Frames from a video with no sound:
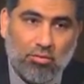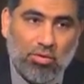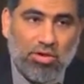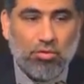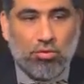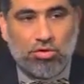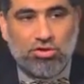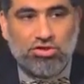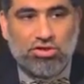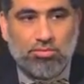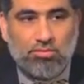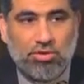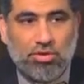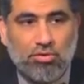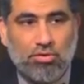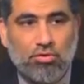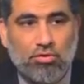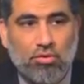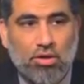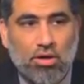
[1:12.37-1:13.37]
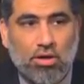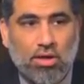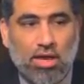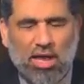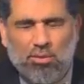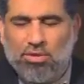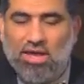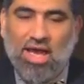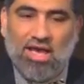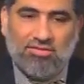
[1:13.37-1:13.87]
We worship you
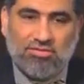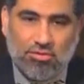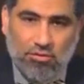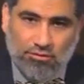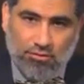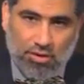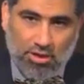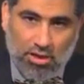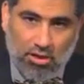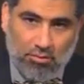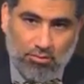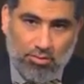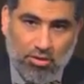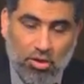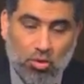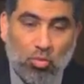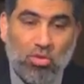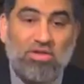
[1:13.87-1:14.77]
and we ask you for help.